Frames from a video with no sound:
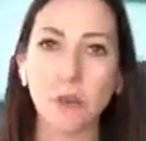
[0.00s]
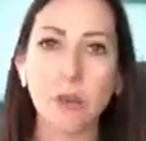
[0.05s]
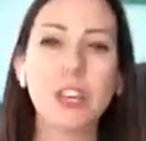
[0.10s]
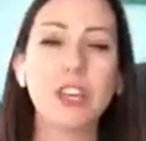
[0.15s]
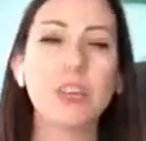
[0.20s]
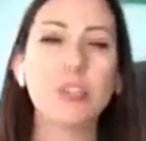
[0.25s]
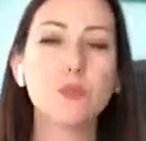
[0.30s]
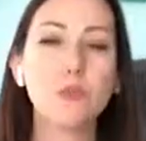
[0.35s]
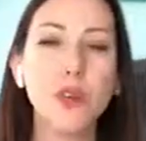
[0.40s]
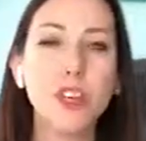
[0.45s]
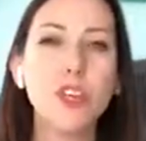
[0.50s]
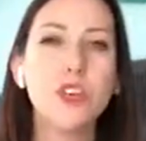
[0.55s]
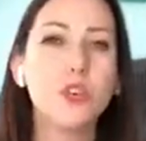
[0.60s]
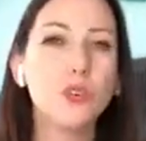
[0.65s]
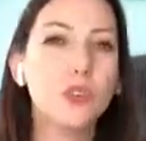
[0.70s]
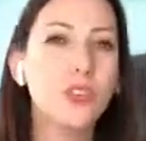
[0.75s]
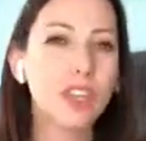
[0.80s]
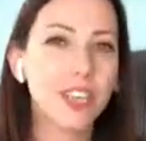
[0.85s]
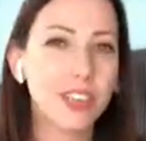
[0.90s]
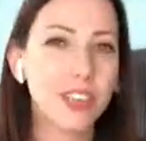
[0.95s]
Because when
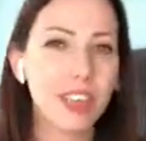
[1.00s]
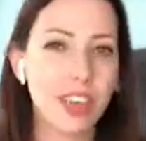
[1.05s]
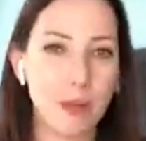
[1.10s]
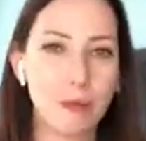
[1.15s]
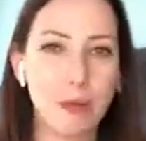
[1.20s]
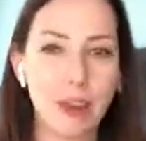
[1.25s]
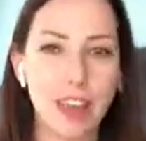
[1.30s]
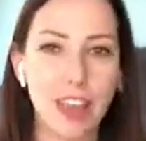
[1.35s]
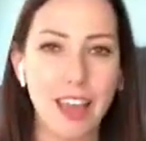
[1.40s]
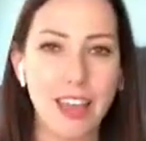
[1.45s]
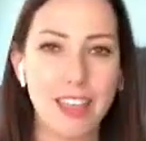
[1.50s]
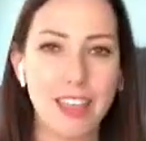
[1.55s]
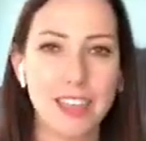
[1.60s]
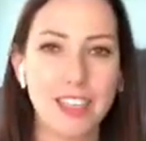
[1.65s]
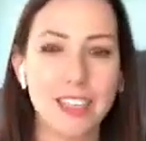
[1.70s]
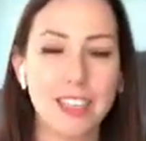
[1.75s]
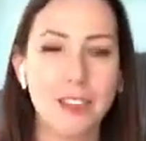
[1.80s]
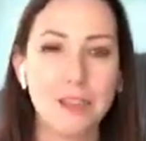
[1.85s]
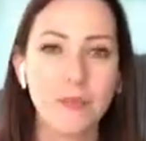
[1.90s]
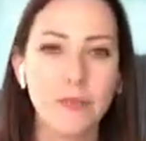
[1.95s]
you're in that
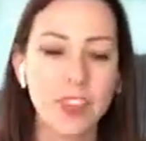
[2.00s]
place,